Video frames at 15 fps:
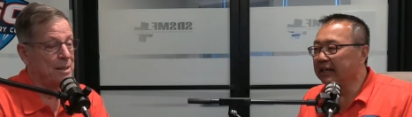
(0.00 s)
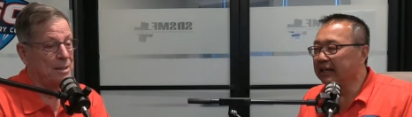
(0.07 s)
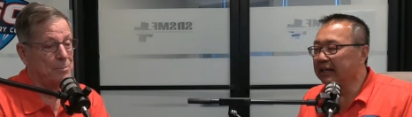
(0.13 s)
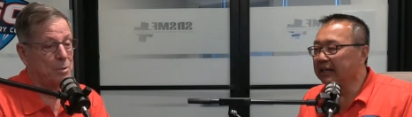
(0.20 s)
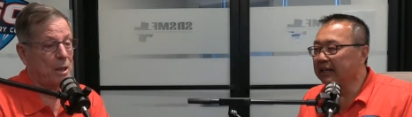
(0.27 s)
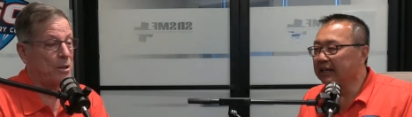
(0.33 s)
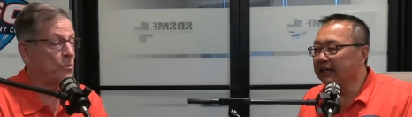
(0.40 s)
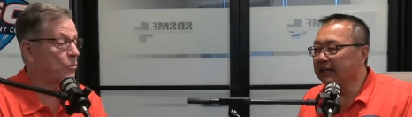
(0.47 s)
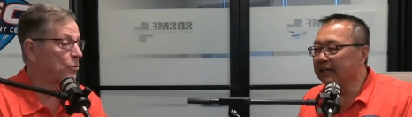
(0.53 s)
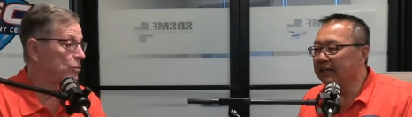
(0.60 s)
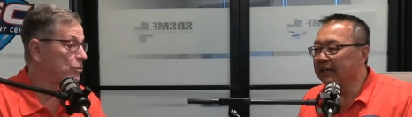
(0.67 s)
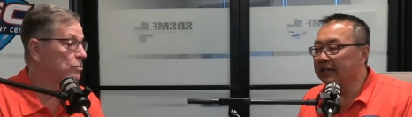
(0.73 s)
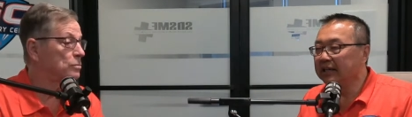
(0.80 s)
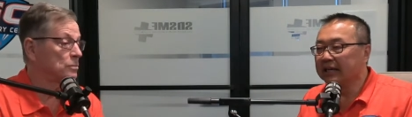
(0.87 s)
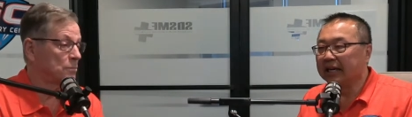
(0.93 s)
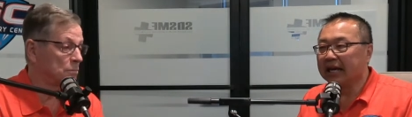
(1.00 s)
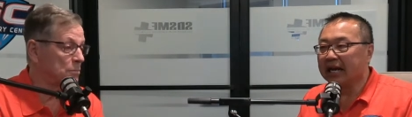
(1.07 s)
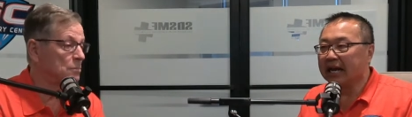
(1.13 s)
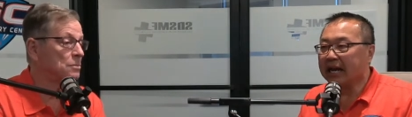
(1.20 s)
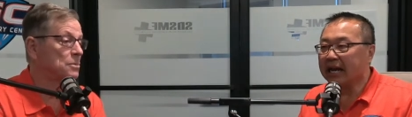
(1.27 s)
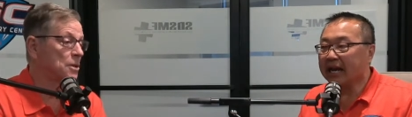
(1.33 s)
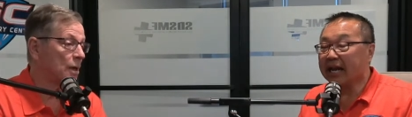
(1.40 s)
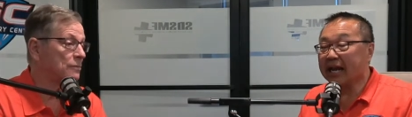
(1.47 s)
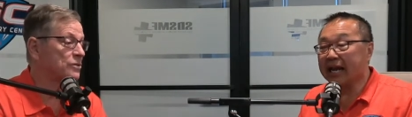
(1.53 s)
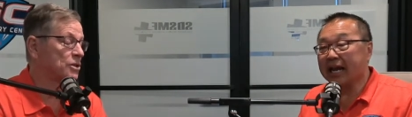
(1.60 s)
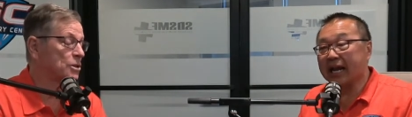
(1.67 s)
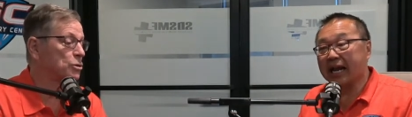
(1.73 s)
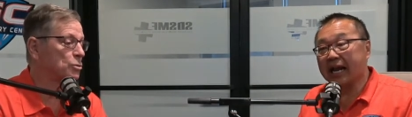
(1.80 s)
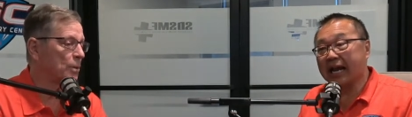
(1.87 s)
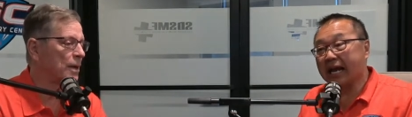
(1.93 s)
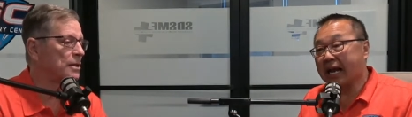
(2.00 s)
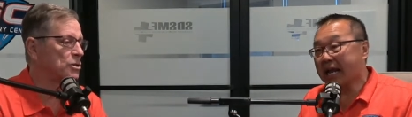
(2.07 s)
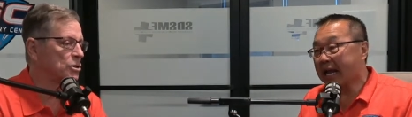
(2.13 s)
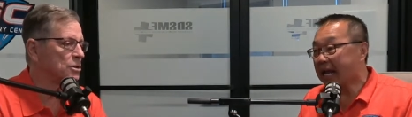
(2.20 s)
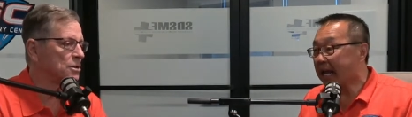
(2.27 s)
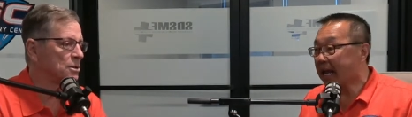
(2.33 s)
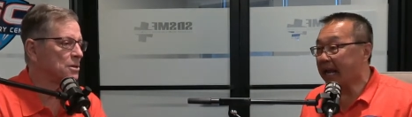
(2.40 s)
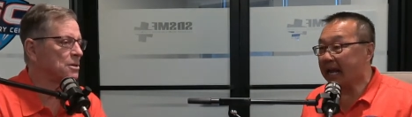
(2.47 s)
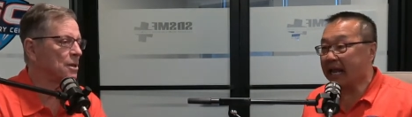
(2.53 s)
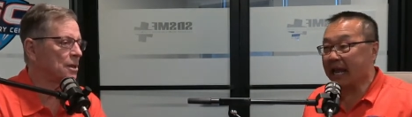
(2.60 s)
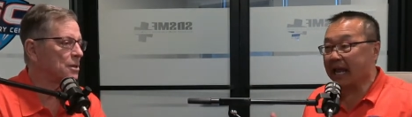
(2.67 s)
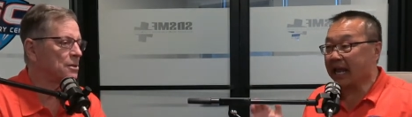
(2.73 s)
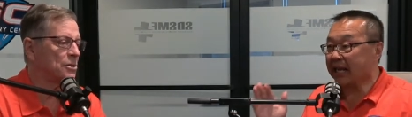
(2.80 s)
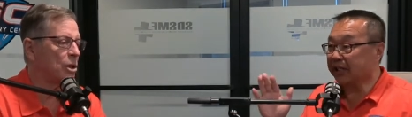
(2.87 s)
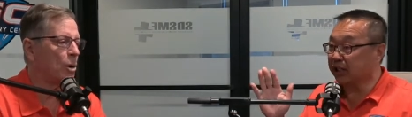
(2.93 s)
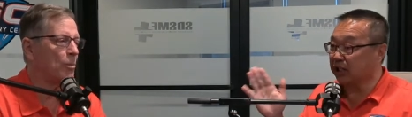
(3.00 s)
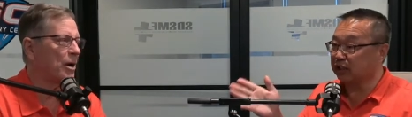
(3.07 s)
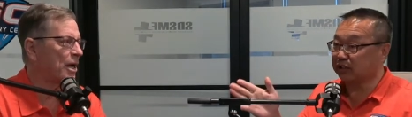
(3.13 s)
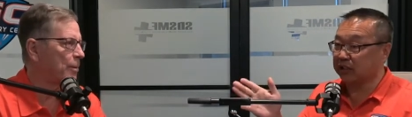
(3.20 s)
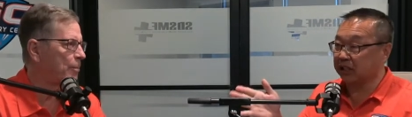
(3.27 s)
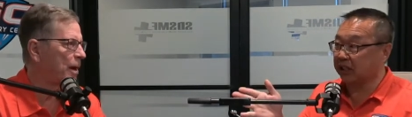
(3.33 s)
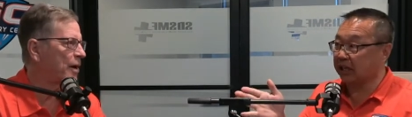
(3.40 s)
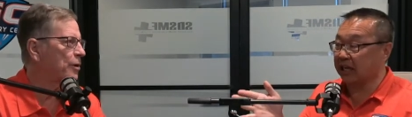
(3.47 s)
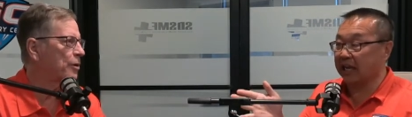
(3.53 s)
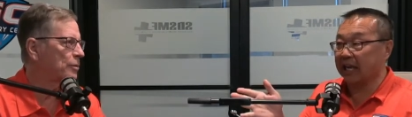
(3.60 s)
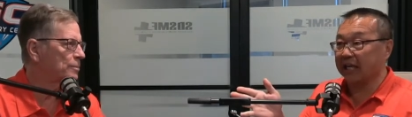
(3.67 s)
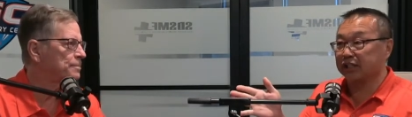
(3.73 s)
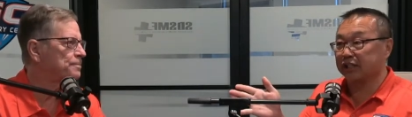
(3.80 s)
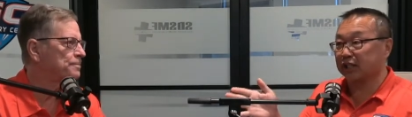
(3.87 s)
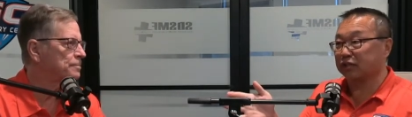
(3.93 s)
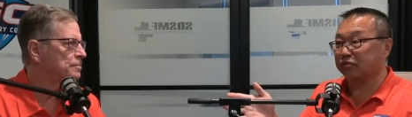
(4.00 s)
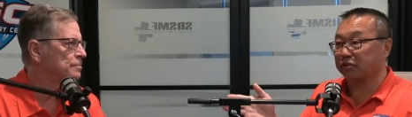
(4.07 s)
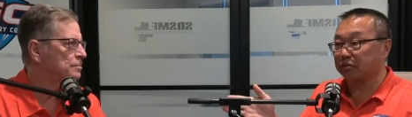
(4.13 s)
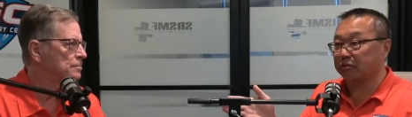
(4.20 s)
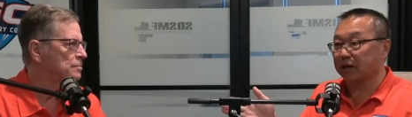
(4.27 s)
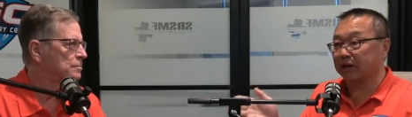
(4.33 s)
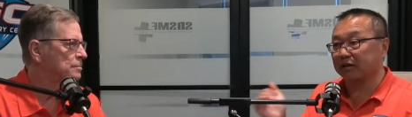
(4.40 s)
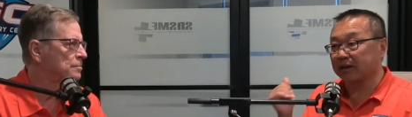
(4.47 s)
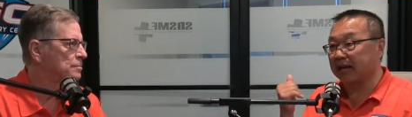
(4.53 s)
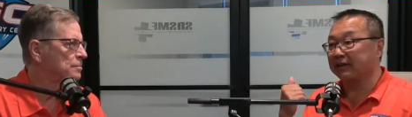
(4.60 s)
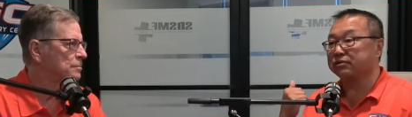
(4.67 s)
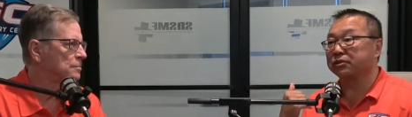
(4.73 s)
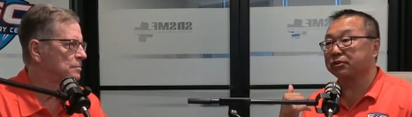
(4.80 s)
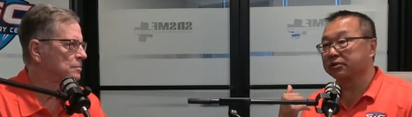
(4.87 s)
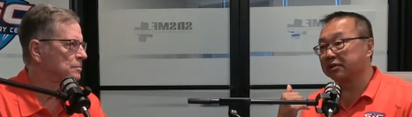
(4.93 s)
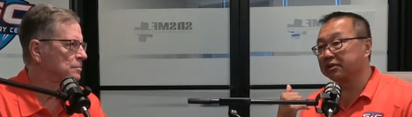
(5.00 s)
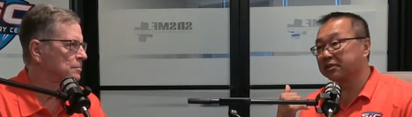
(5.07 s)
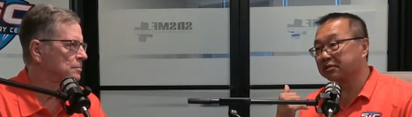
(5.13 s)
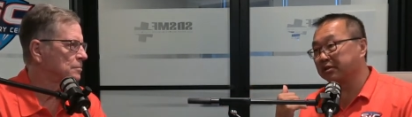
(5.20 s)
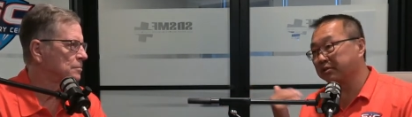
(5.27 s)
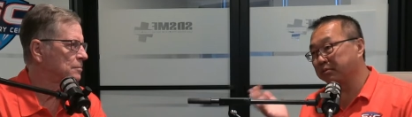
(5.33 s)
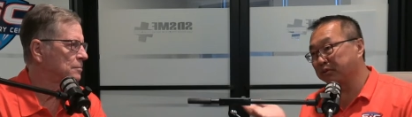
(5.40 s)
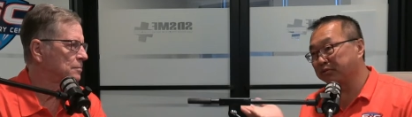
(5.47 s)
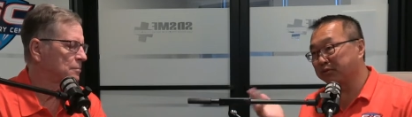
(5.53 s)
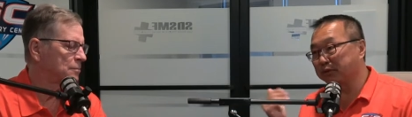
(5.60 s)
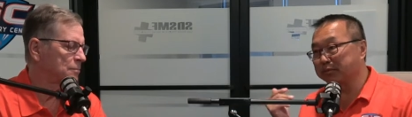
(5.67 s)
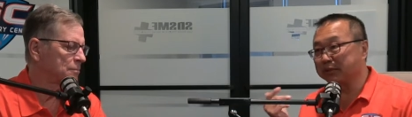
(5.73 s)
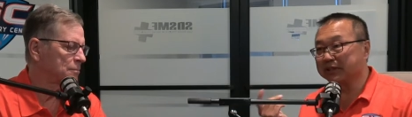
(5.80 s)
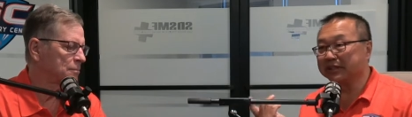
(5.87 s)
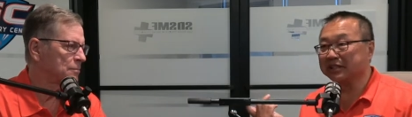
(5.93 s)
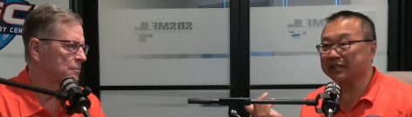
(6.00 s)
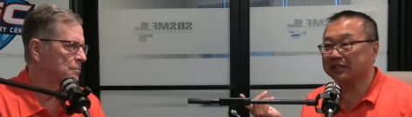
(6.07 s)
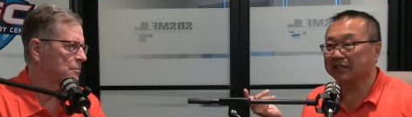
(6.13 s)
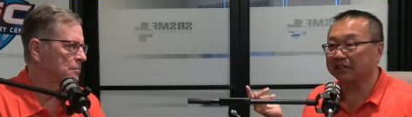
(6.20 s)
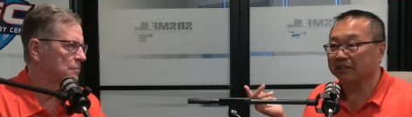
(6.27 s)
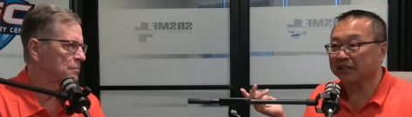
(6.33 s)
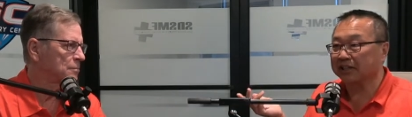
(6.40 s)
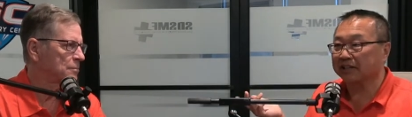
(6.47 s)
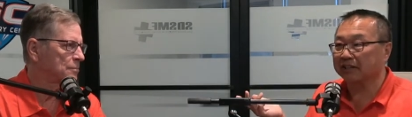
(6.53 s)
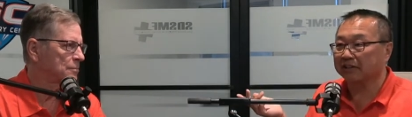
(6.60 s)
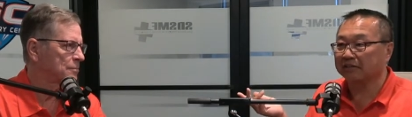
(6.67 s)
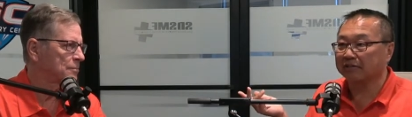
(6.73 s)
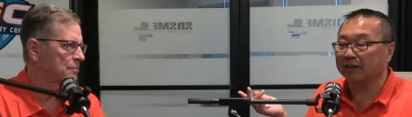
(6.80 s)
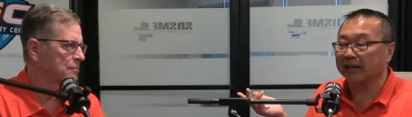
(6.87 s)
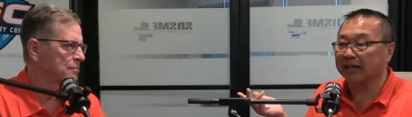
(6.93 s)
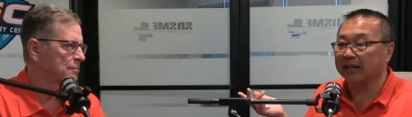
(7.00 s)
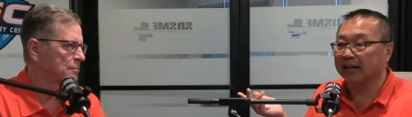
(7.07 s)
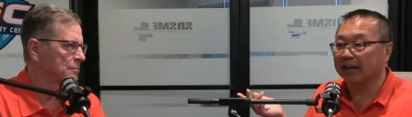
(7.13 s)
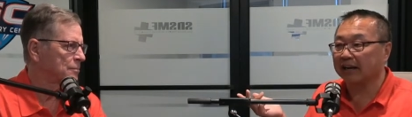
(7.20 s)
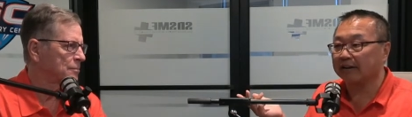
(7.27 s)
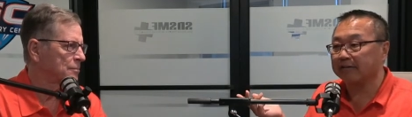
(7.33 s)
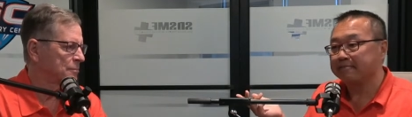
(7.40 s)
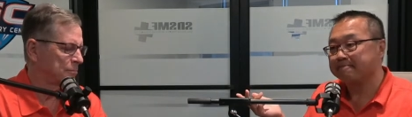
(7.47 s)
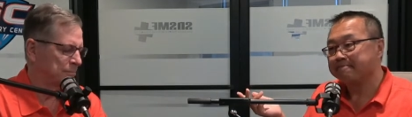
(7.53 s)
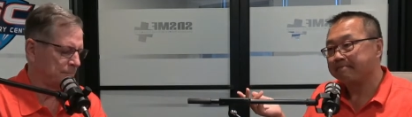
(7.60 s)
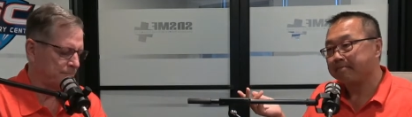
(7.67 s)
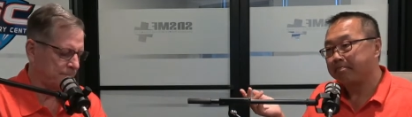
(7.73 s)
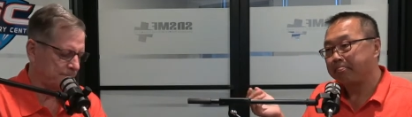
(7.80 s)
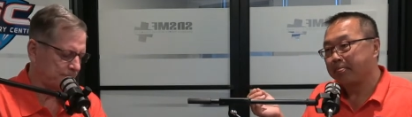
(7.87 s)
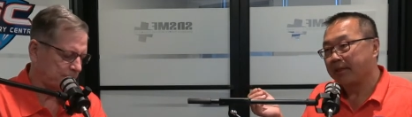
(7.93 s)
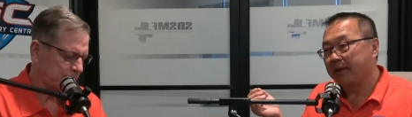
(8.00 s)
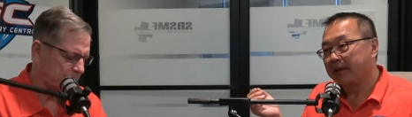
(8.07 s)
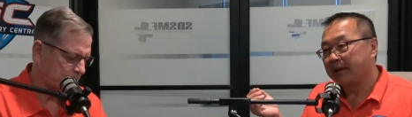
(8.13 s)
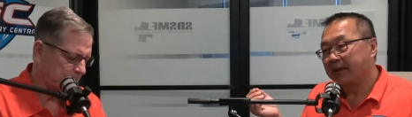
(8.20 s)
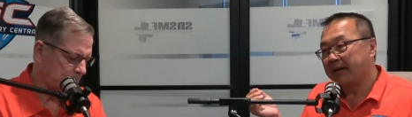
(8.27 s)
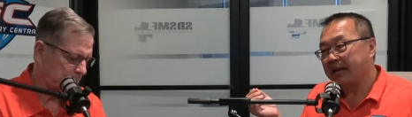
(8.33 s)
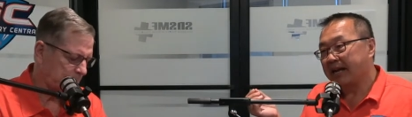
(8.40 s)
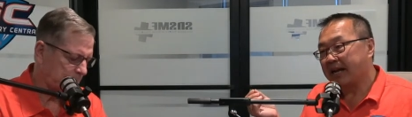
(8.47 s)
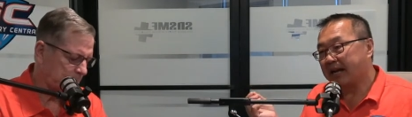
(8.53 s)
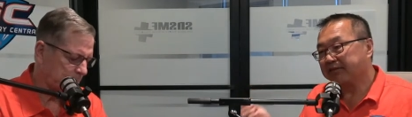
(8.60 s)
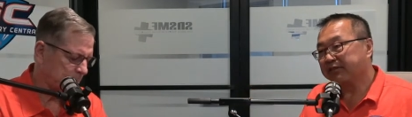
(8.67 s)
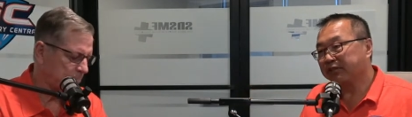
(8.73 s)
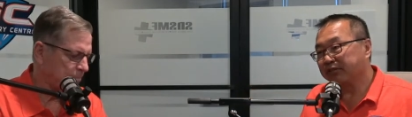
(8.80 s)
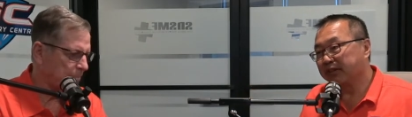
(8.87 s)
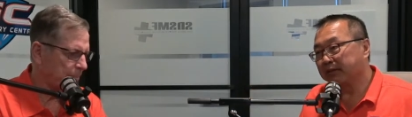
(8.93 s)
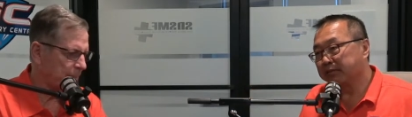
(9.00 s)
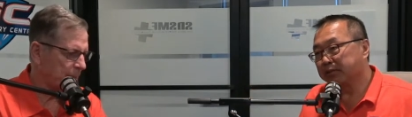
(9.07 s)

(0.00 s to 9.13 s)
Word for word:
Speaker 1: play through tough situations. Uh, and nobody just,
Speaker 2: better. And just for the record, I've told this story before, but since you're here right now, after Philip